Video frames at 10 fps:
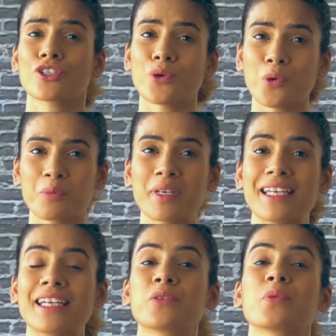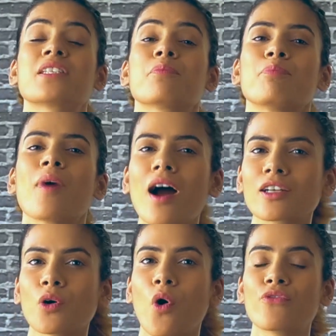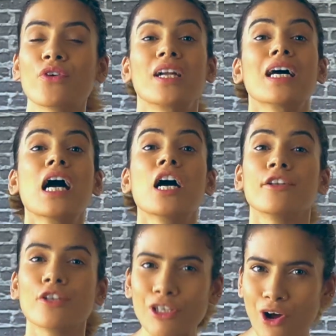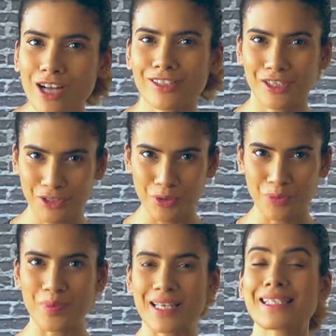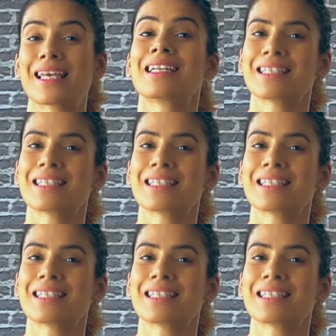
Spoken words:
she told me it was a part of her not to miss